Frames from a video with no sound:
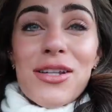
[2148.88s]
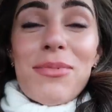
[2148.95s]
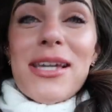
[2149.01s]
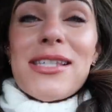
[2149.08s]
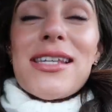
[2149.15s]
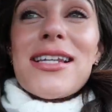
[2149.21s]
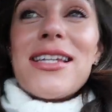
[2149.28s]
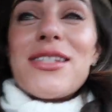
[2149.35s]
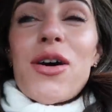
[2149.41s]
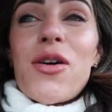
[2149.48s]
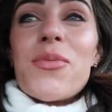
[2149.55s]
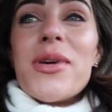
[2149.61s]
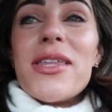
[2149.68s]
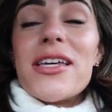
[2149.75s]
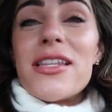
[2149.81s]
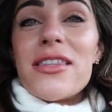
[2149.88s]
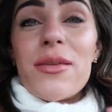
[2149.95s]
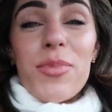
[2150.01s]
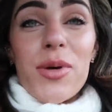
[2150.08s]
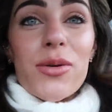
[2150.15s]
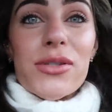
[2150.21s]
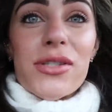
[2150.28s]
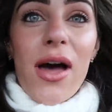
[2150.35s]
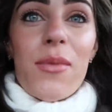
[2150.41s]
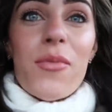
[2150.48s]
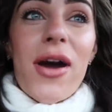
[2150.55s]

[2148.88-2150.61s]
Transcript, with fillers: She basically told me that the boots that I'm